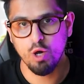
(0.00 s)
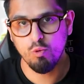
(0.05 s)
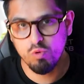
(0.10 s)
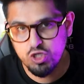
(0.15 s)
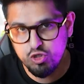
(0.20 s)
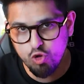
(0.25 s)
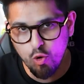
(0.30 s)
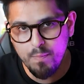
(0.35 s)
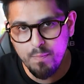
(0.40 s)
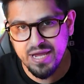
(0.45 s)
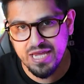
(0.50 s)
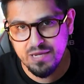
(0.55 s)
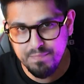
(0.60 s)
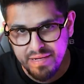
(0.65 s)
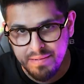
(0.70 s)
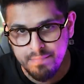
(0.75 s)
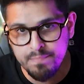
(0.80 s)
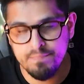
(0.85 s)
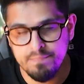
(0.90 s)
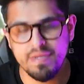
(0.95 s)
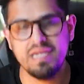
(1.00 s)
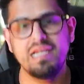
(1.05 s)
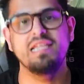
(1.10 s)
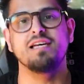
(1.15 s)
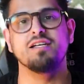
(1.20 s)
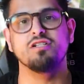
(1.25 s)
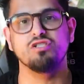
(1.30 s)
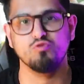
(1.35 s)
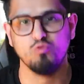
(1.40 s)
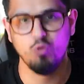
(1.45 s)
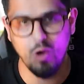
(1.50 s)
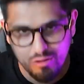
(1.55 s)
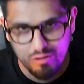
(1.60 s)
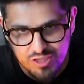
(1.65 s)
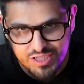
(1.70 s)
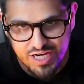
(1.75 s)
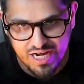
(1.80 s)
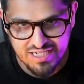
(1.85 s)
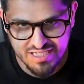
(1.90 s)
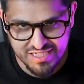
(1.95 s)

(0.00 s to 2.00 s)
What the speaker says: which will make me millions whilst I